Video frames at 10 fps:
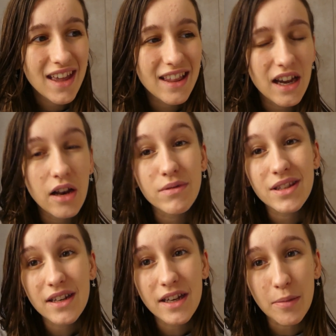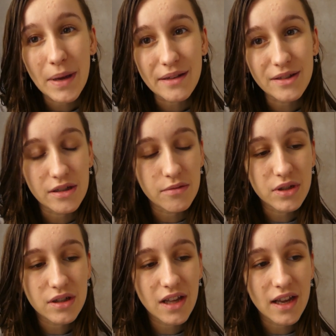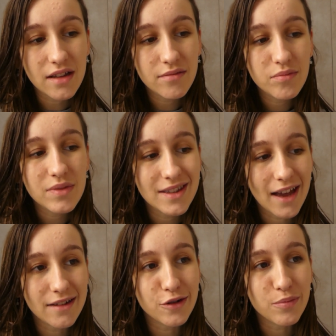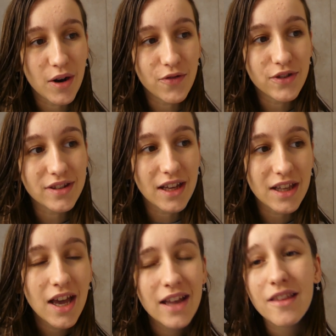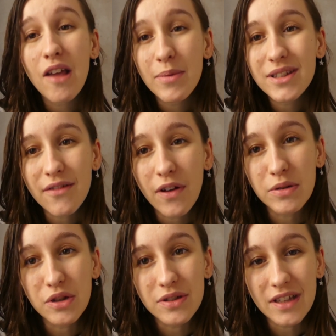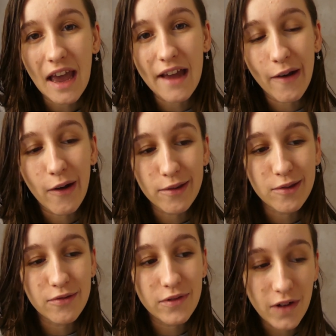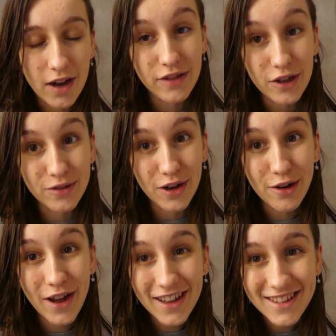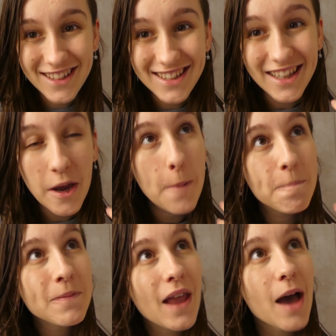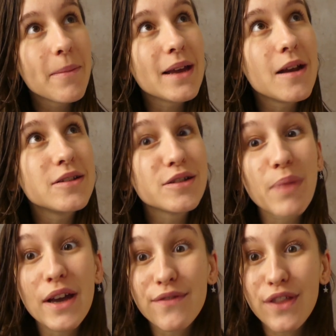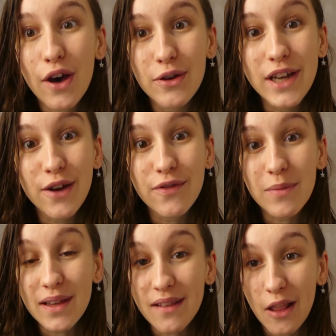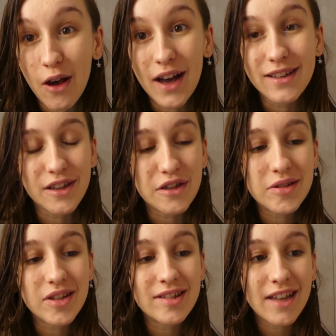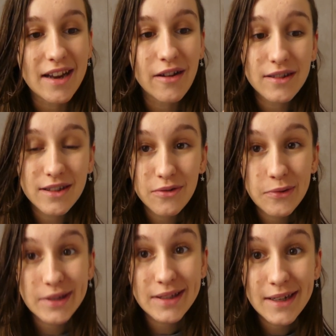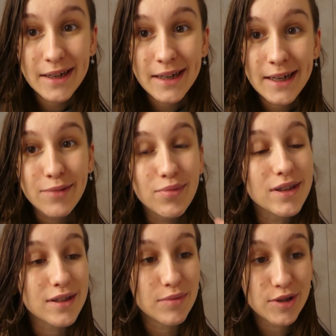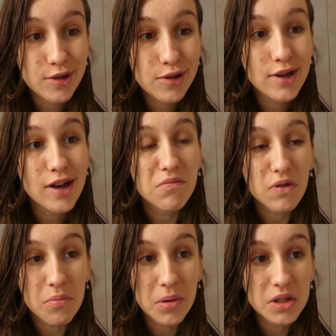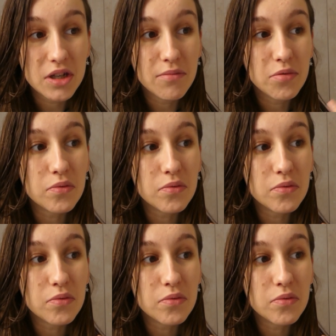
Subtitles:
I was looking at the pictures, it was just like standard breakfast, like the type of stuff I would usually get in a hostel for 5 euro. just paying for the hotel for me is a lot, as I usually stay in hostels because I'm a student, I'm on a budget.